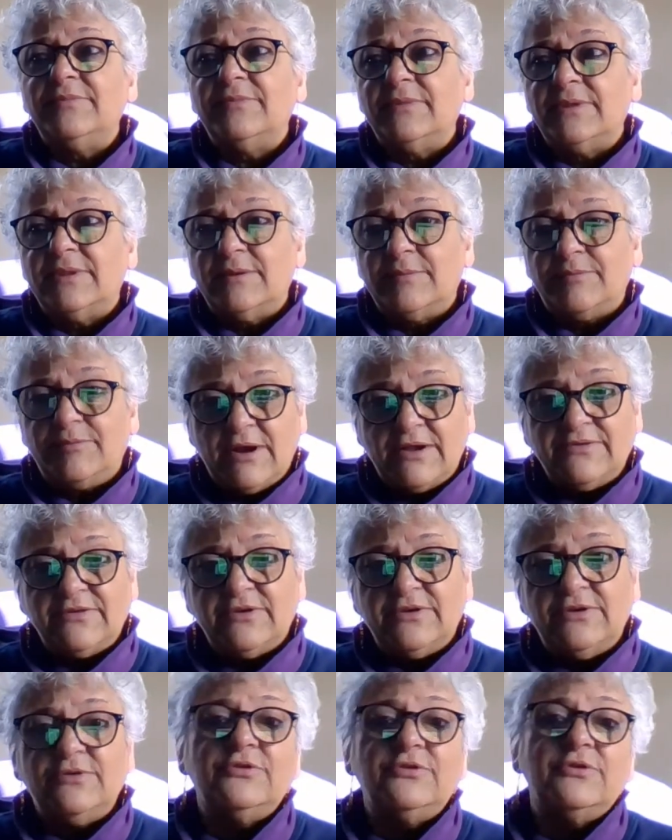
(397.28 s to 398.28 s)
the
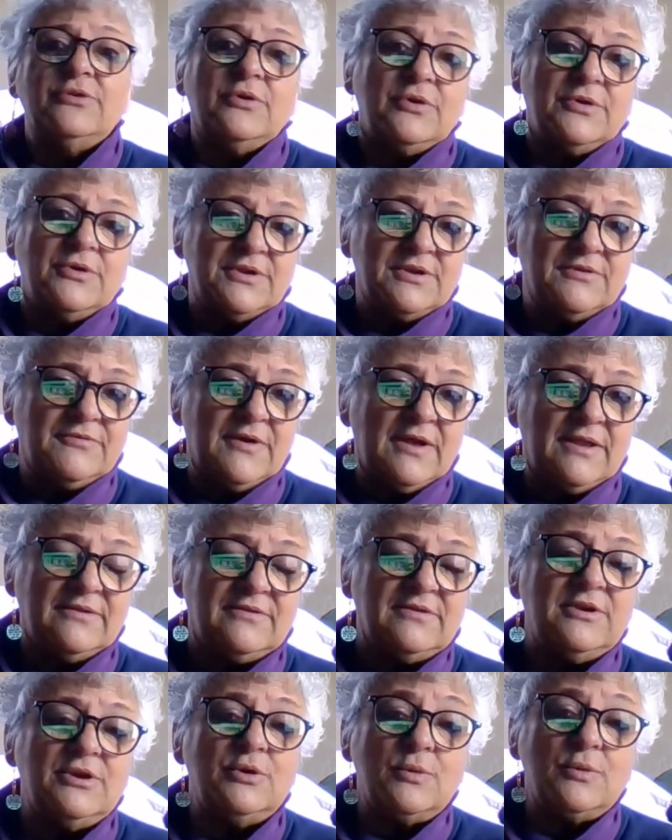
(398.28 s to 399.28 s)
prosecution or the
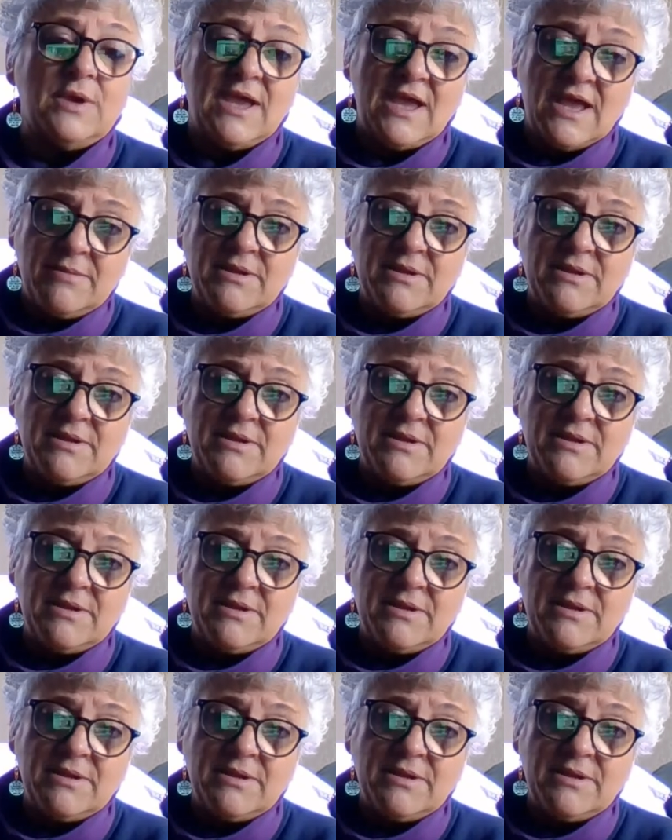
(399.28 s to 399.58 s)
defense. You can